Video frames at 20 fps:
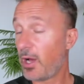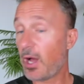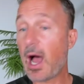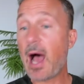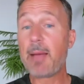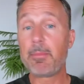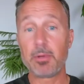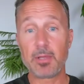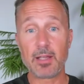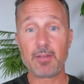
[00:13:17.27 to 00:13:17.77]

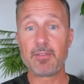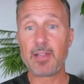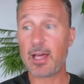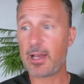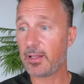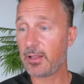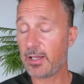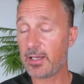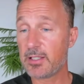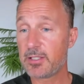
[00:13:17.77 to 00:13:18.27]
I believe that
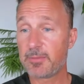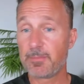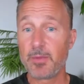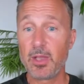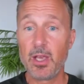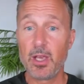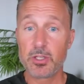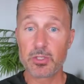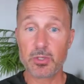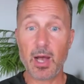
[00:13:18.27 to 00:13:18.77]
at least.
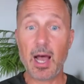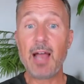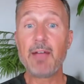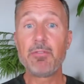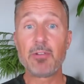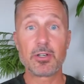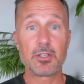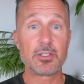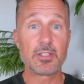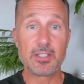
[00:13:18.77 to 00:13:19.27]
So I'm
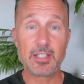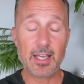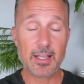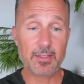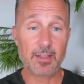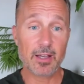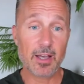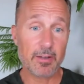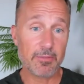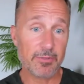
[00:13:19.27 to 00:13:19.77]
willing to take
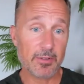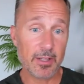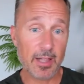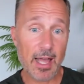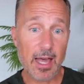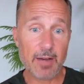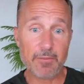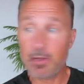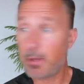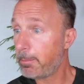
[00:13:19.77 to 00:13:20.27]
the gut feel
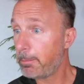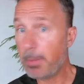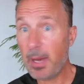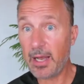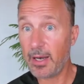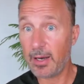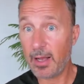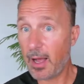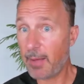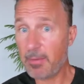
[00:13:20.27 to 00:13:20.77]
out of it.
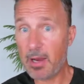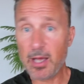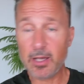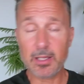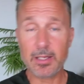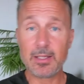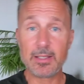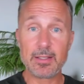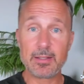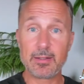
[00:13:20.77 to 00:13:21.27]
But I'm not
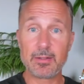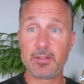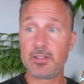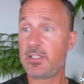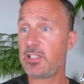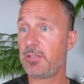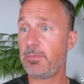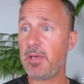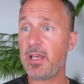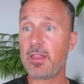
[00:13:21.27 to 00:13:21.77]
gonna
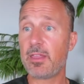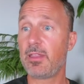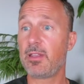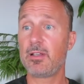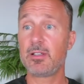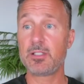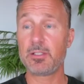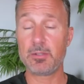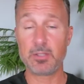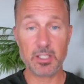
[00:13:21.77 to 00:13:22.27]

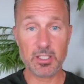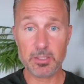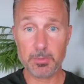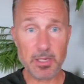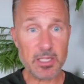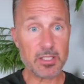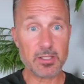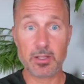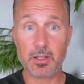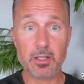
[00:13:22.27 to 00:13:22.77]

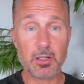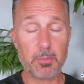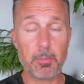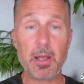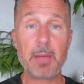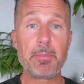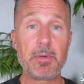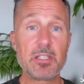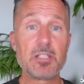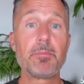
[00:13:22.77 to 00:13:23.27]
dismiss that there
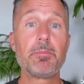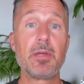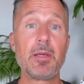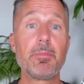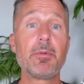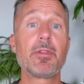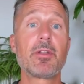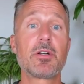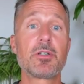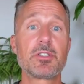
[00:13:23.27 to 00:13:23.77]
might be some
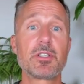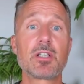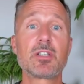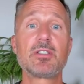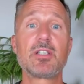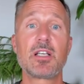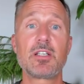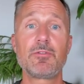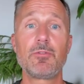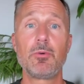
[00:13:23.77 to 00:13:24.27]
people that are
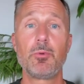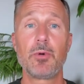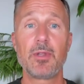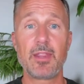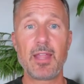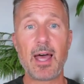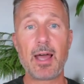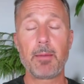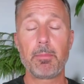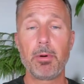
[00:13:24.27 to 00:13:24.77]
successful with
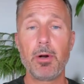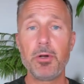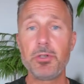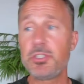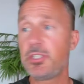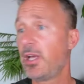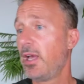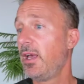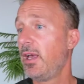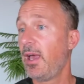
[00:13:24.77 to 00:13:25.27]
that
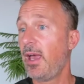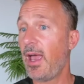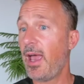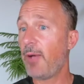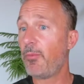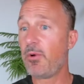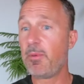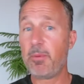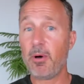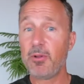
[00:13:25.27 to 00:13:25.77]
approach.
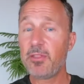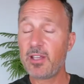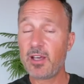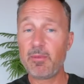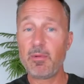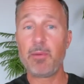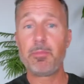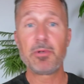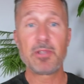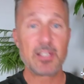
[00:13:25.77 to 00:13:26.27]
And we both
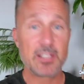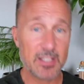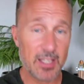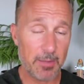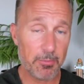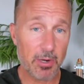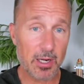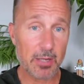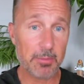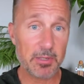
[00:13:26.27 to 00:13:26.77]
come up with the
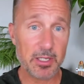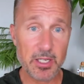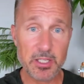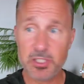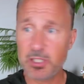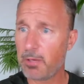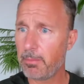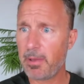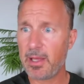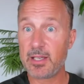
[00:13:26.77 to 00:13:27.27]
same
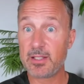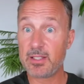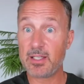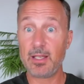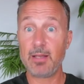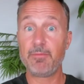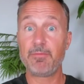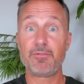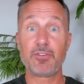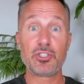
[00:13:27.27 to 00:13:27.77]
recommendation to bet a
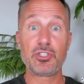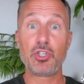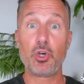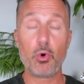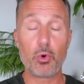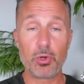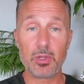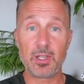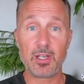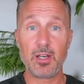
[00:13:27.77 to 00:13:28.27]
team for
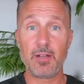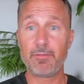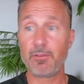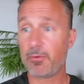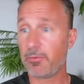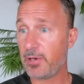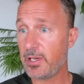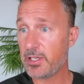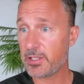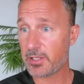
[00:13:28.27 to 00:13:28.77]
totally
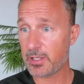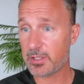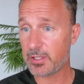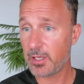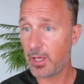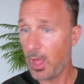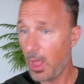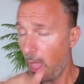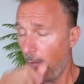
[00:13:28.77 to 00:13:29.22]
different reasons.